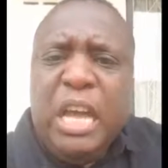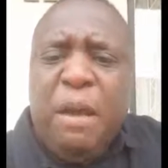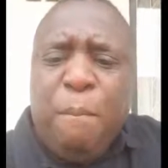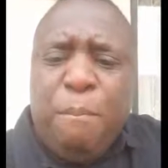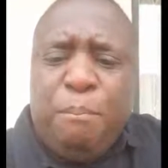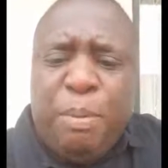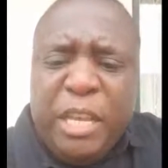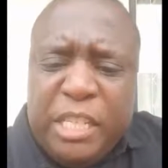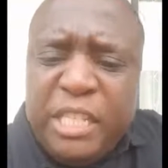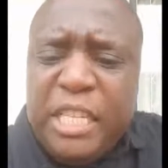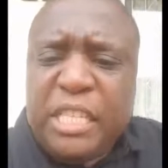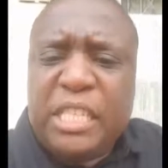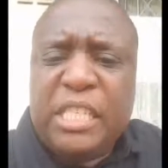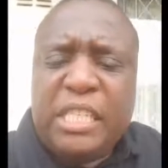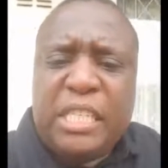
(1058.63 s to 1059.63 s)

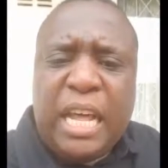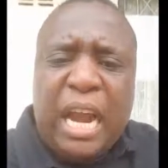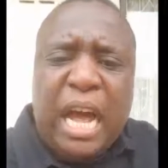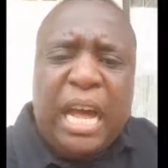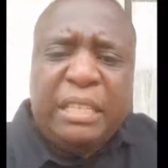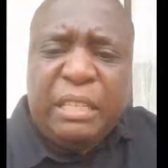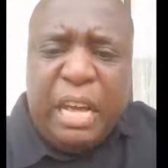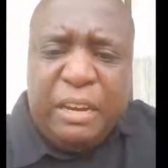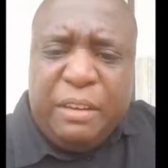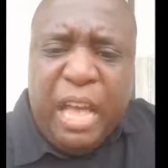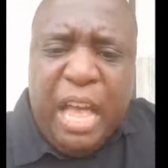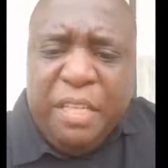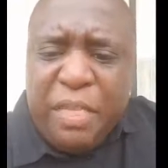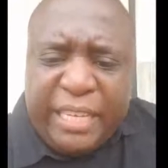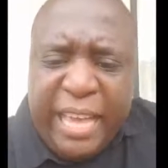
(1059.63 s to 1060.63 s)
businesses that are
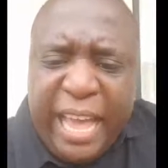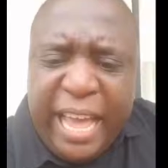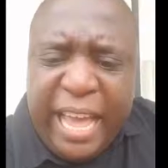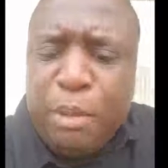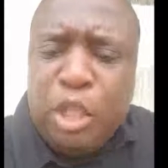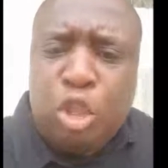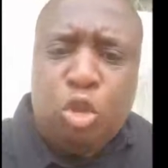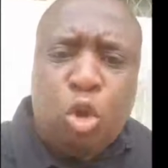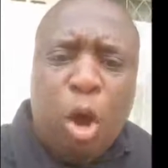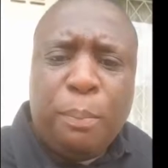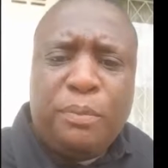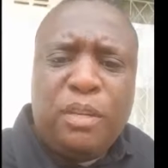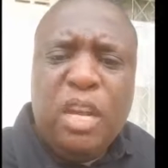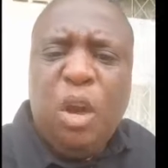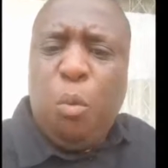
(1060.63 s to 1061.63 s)
that can't be stopped.
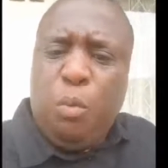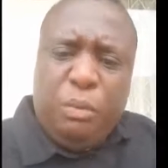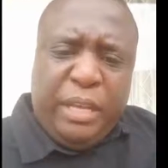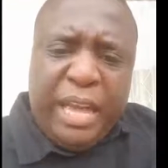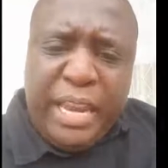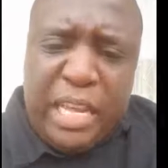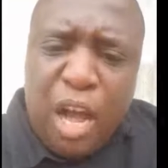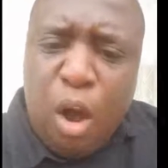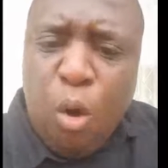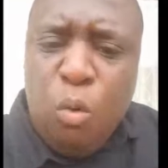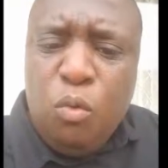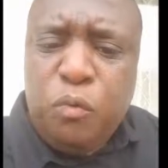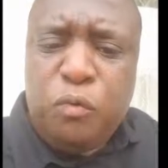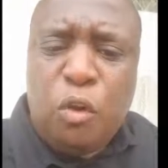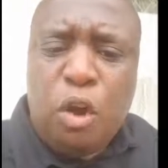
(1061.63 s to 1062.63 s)
We're getting our own
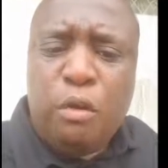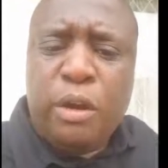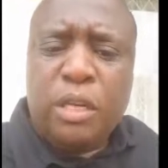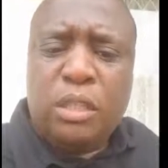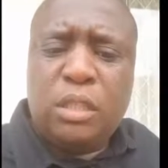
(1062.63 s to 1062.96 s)
forex.